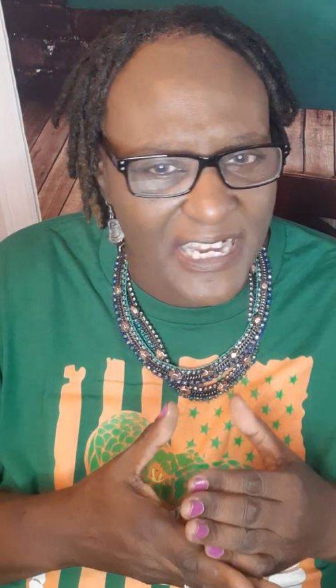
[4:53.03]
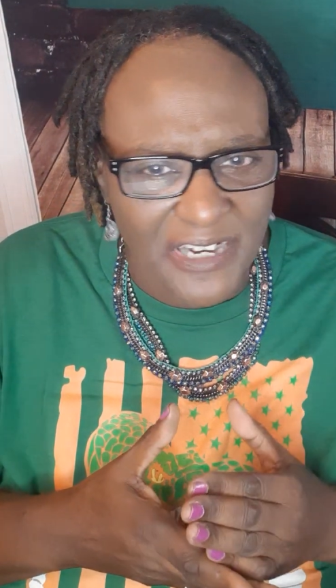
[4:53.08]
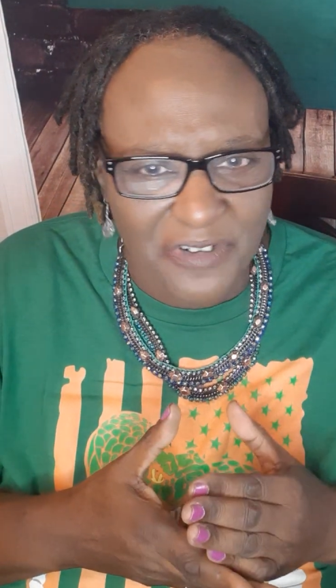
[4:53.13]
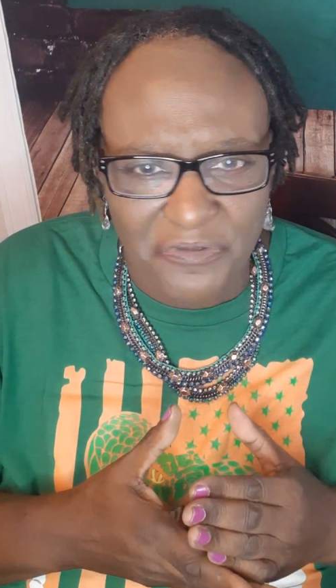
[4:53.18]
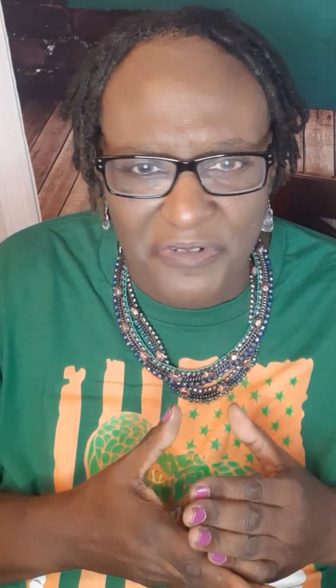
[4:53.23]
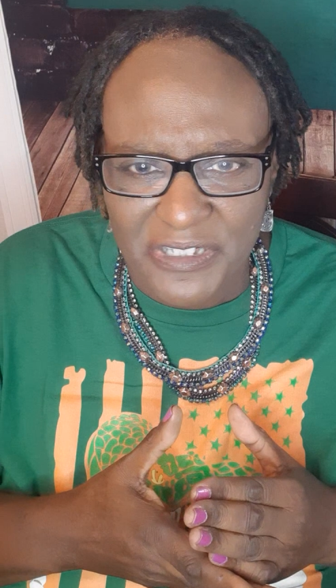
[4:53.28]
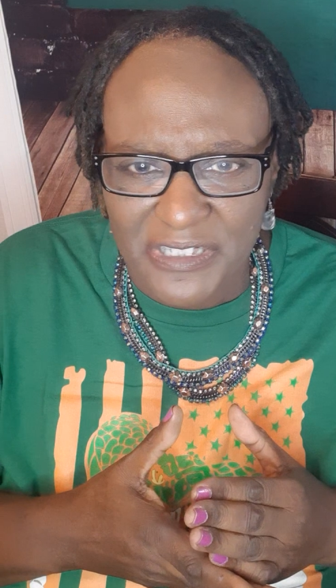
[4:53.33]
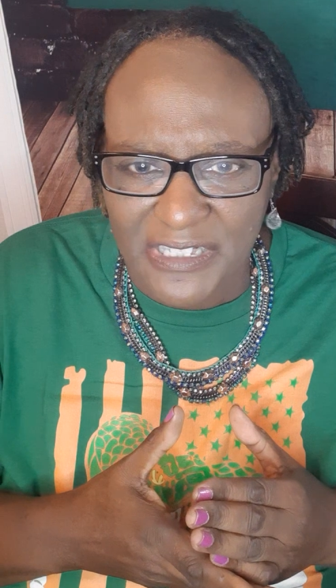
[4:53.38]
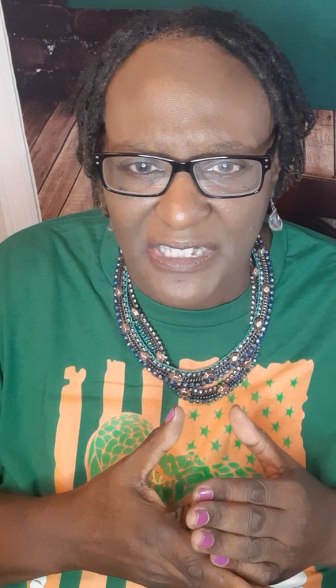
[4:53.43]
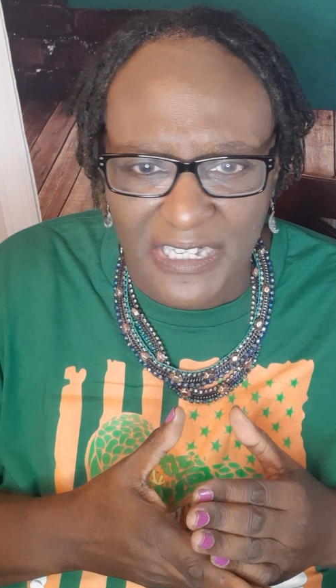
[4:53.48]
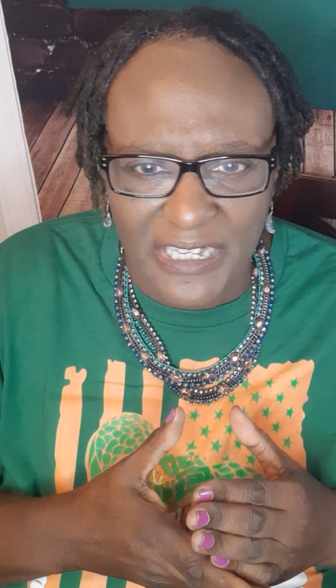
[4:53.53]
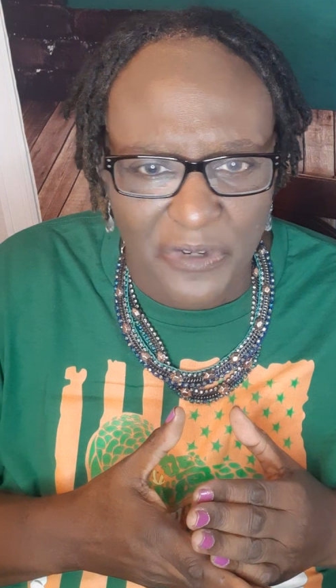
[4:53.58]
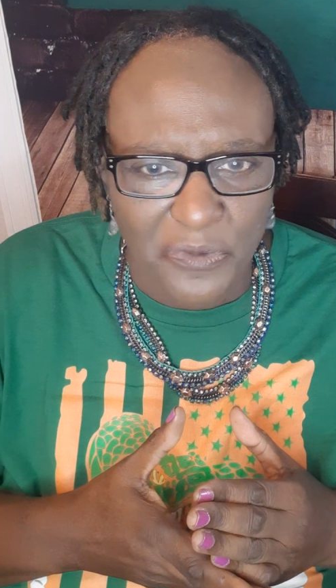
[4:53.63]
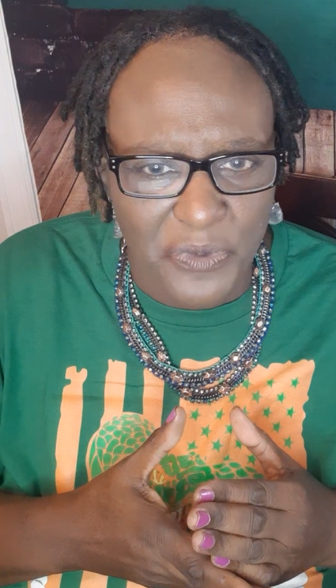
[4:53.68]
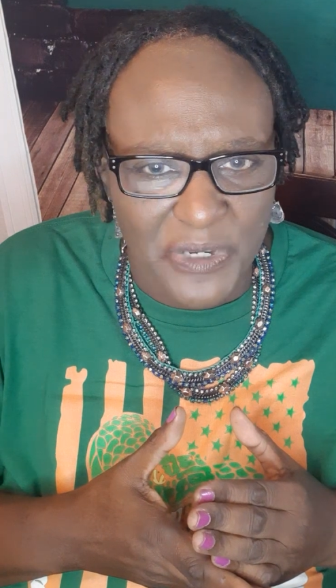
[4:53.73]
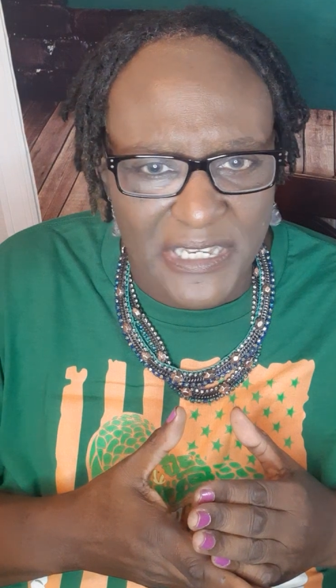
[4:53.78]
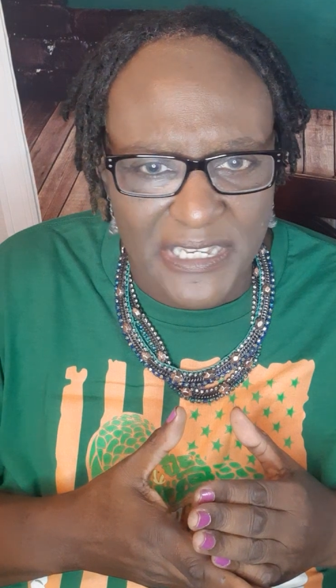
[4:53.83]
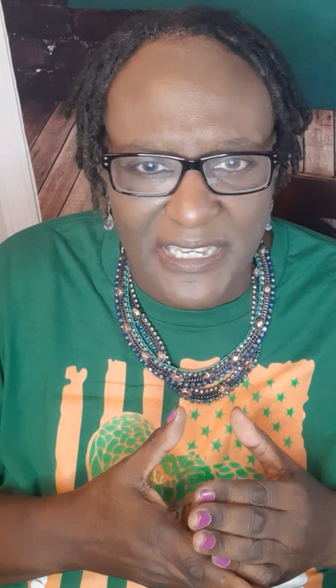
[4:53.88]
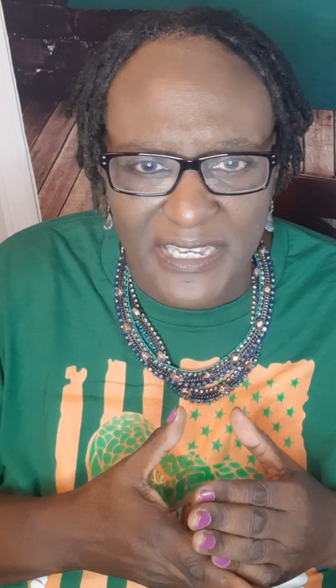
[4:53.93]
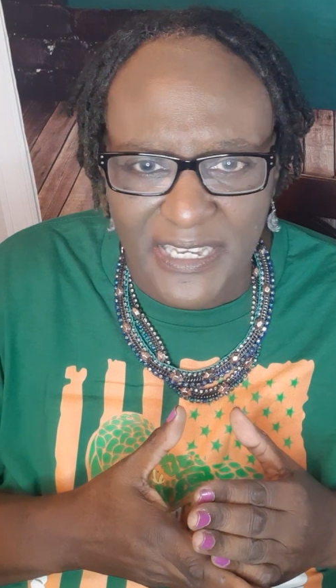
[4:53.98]
everything
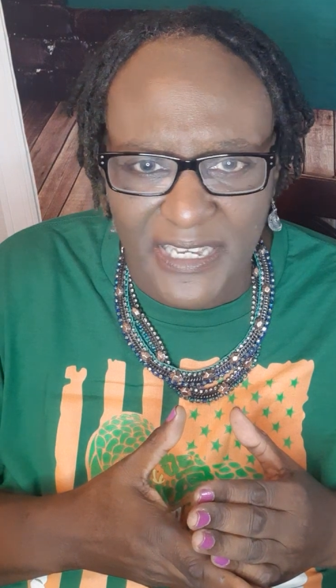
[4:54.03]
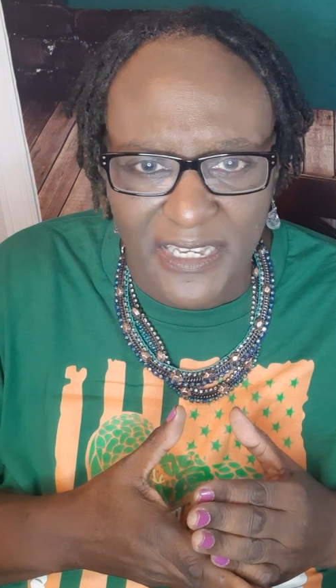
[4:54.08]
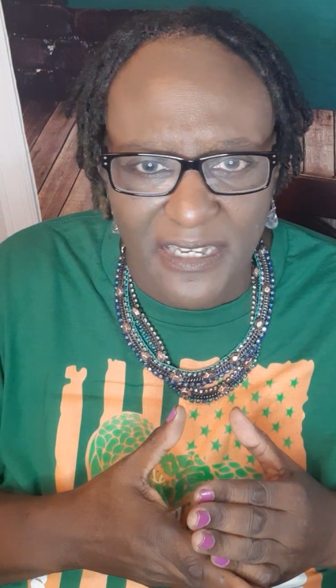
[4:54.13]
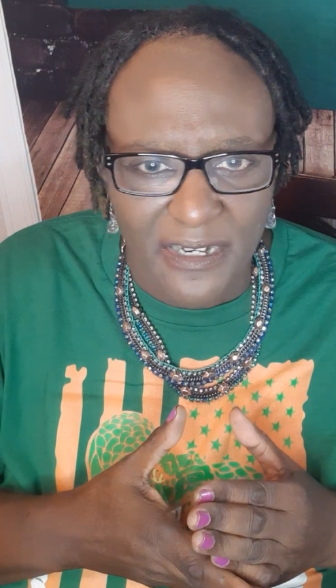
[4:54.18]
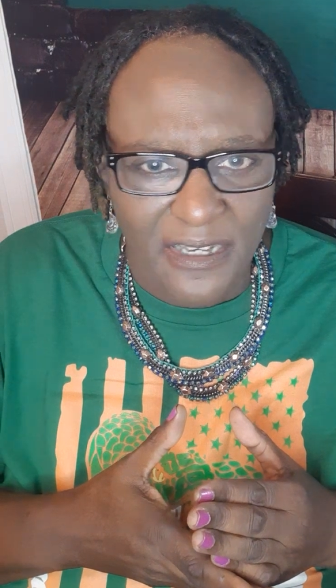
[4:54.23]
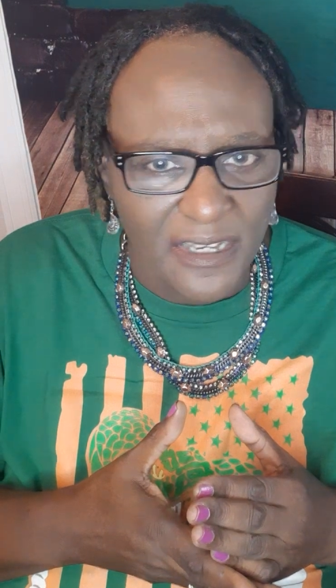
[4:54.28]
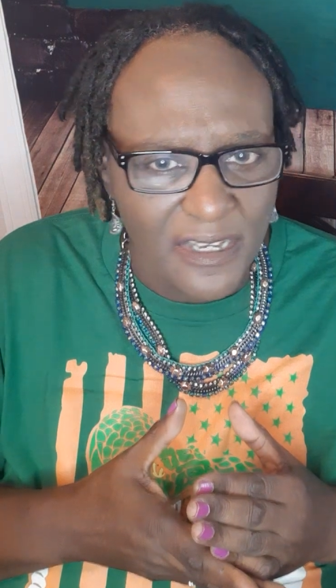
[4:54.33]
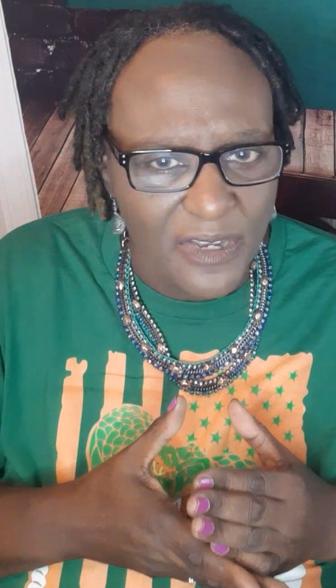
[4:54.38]
we get?